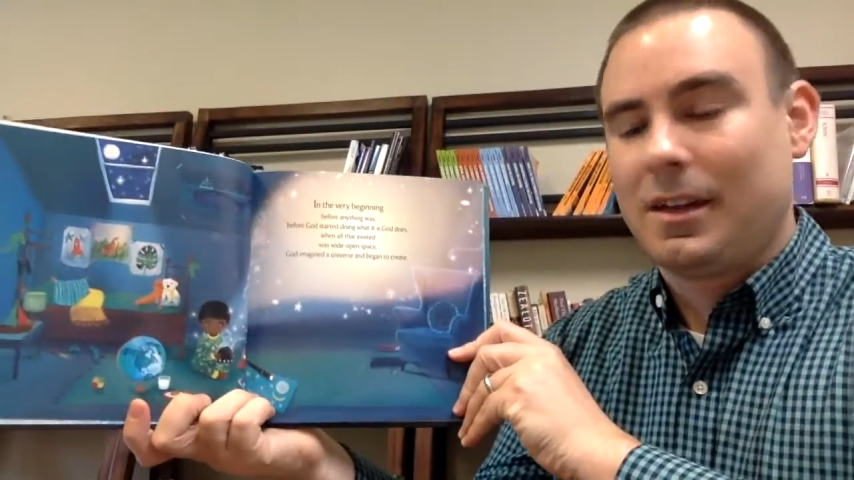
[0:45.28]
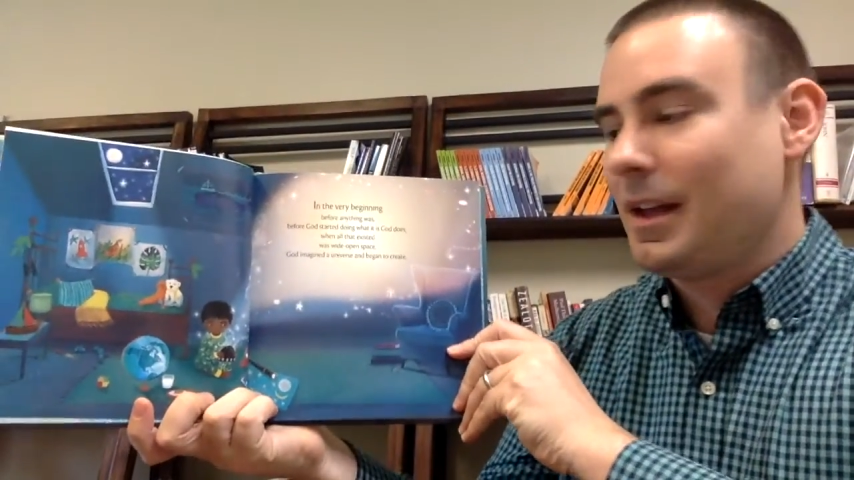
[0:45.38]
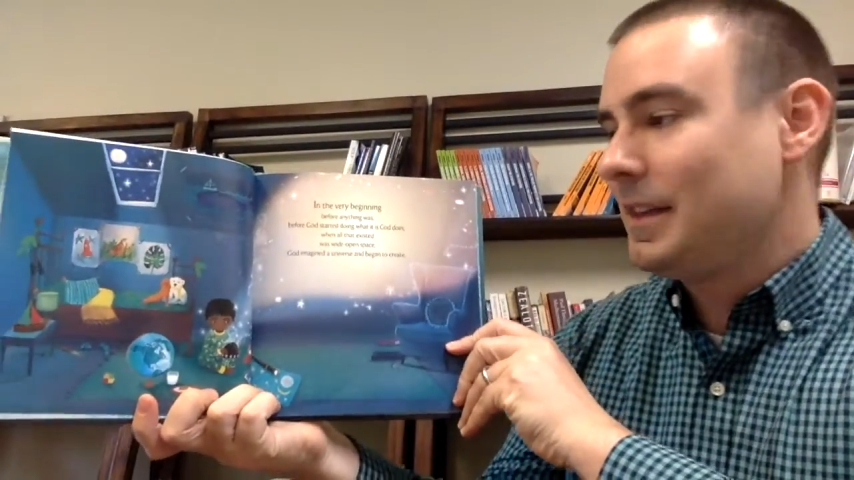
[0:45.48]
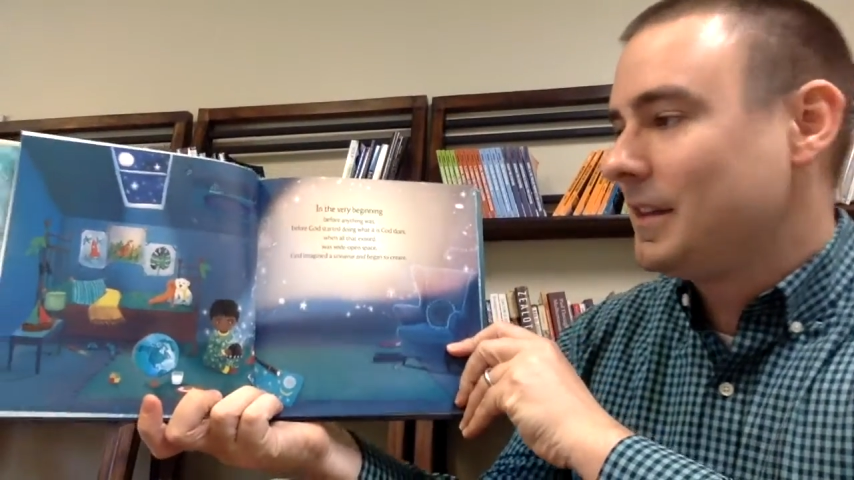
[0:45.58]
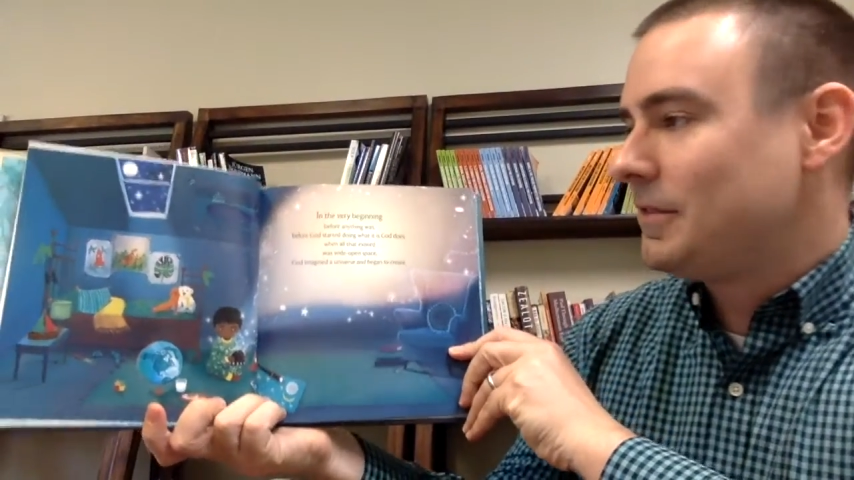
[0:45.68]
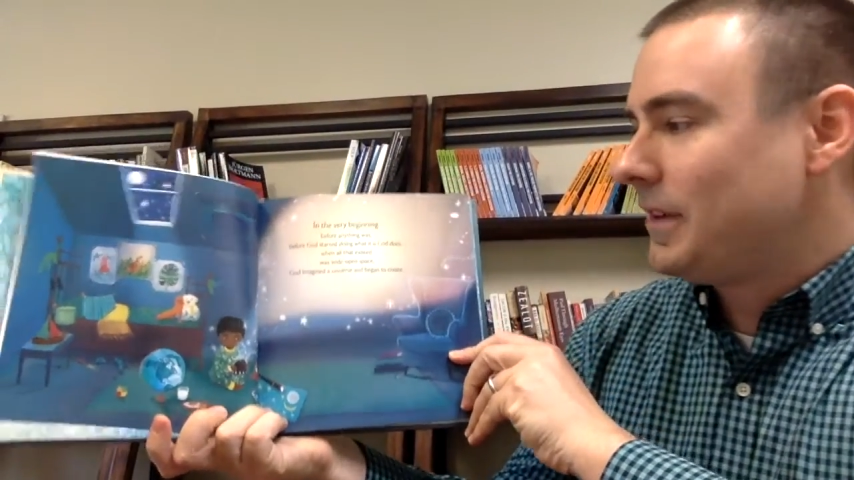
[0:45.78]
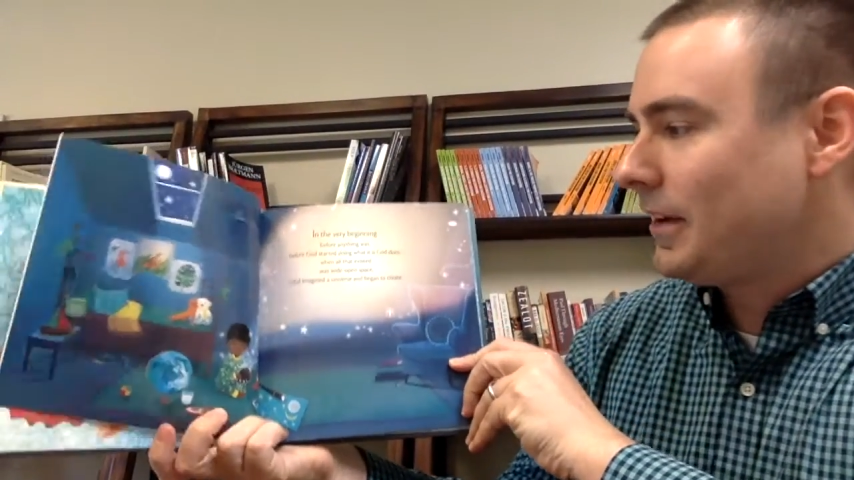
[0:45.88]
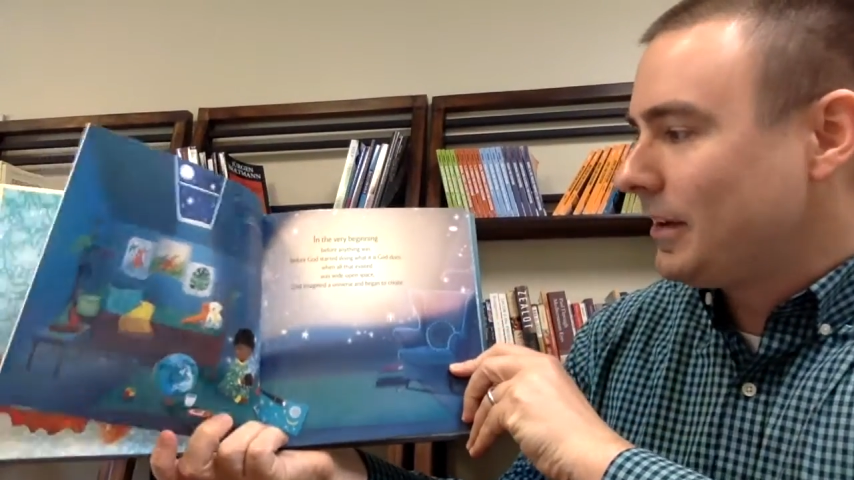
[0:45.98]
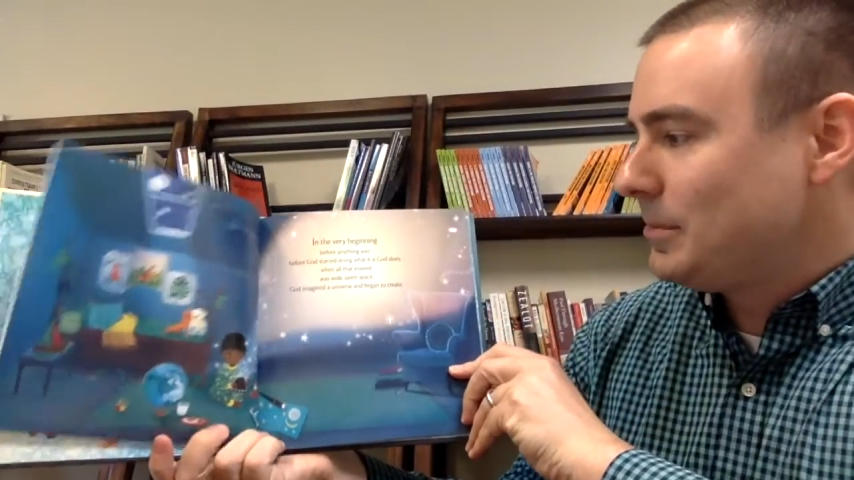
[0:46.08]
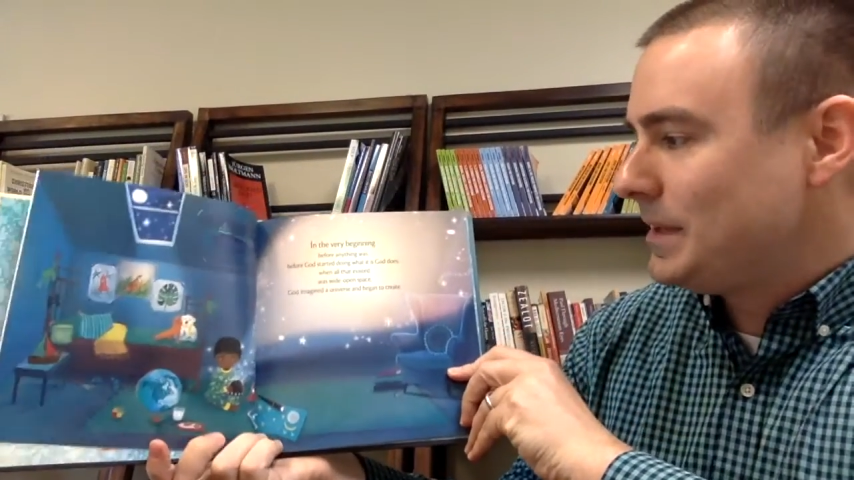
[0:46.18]
In the
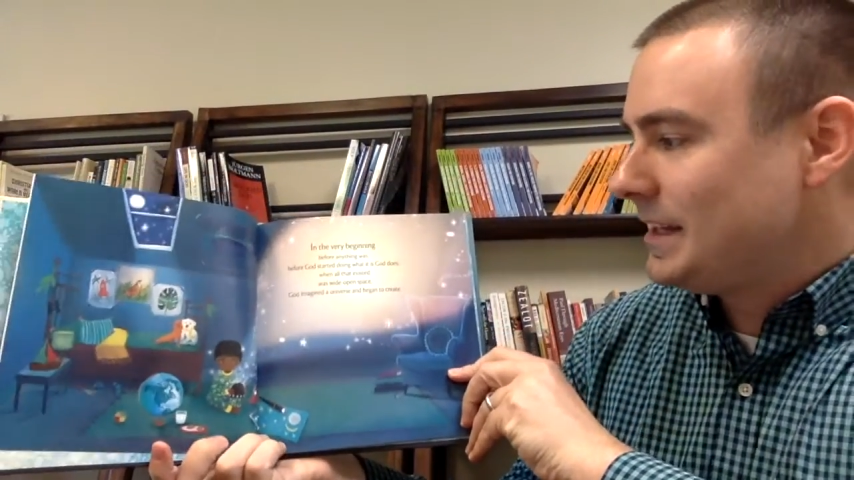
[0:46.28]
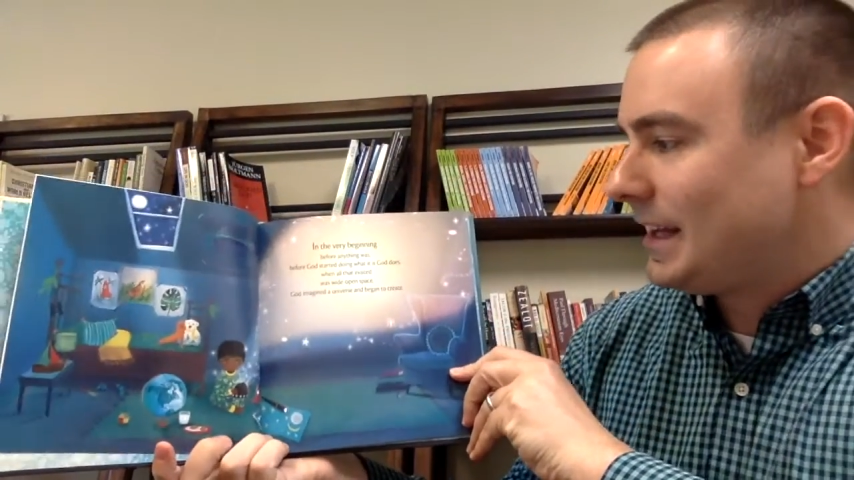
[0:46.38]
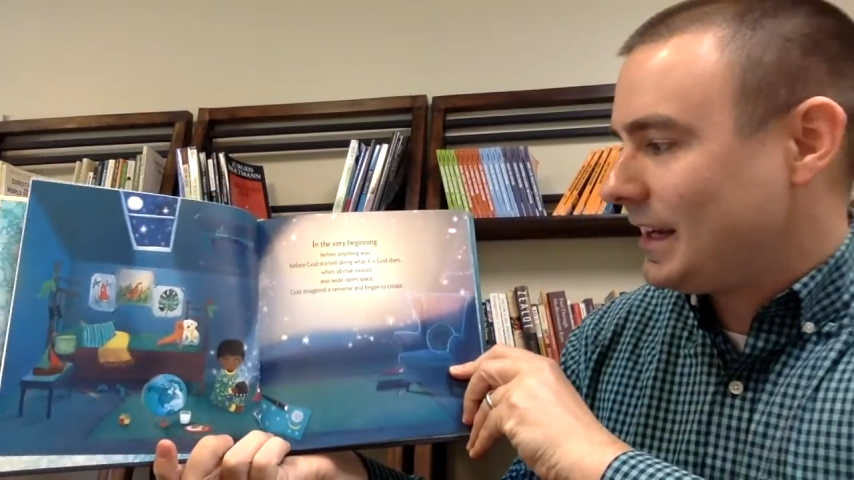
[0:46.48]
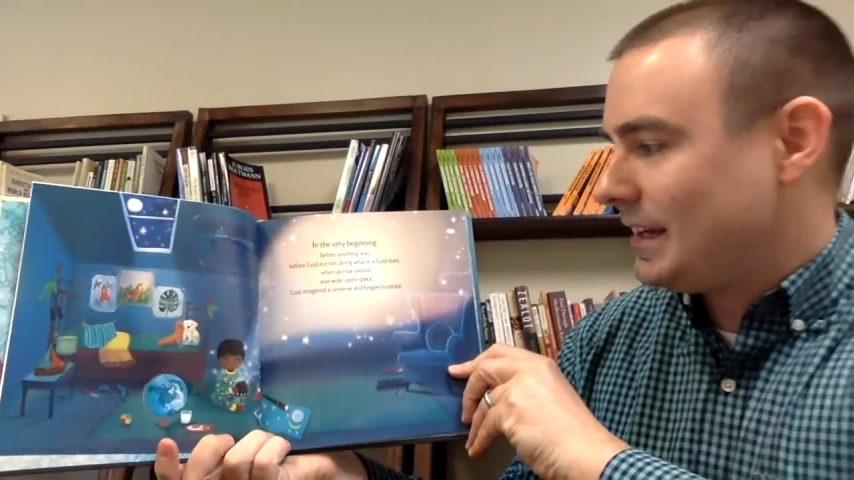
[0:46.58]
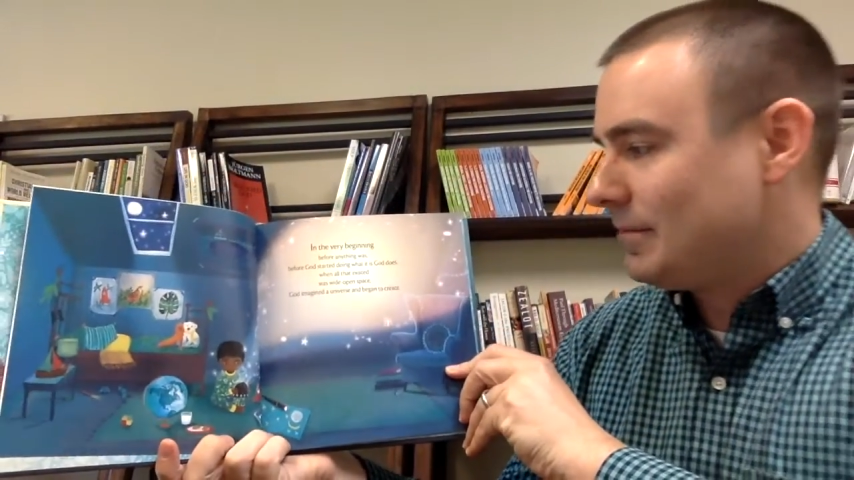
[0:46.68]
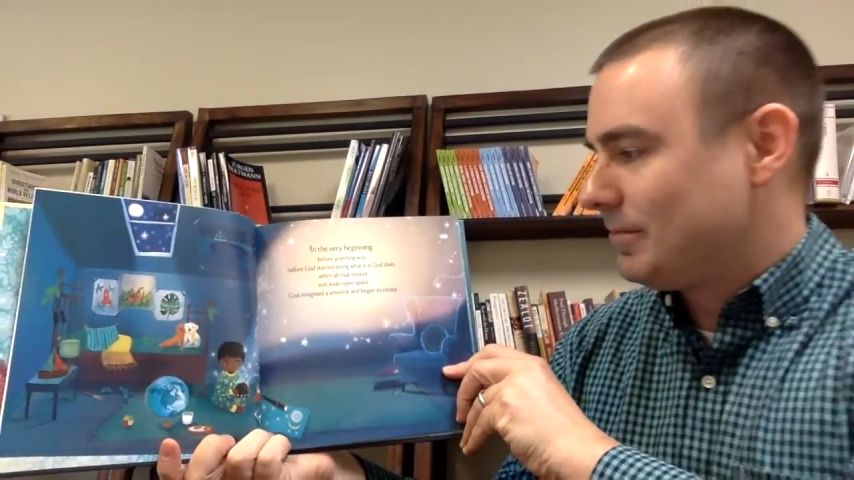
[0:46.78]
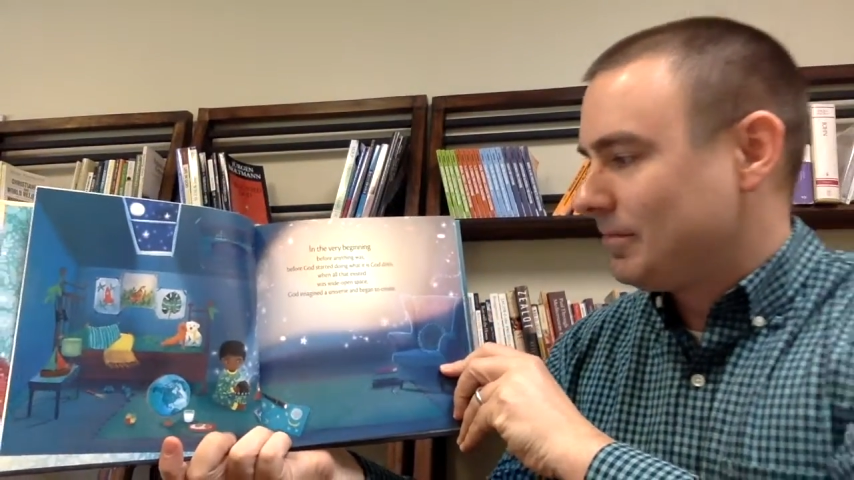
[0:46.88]
very beginning,